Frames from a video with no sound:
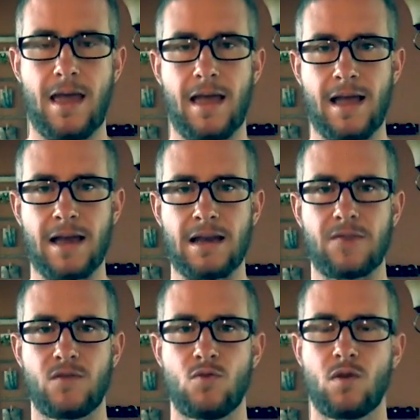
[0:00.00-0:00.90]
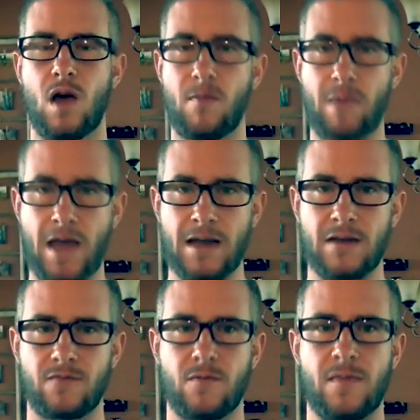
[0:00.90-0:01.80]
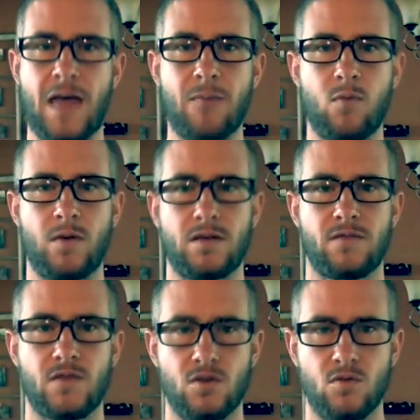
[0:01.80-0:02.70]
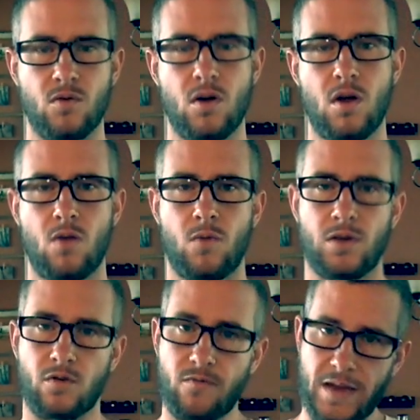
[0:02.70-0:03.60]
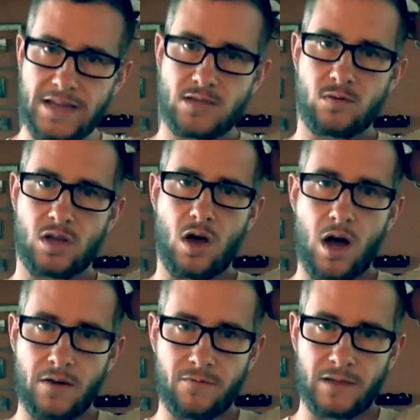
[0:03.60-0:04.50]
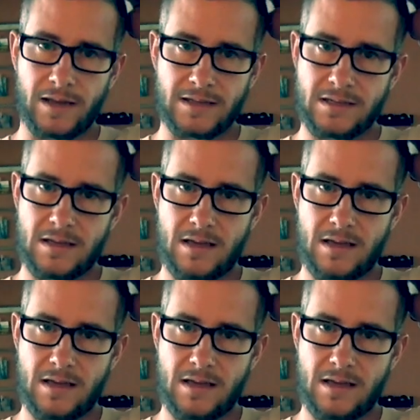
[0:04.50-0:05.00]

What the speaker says: And if you come at it from that point of view, when you're faced with a conflict,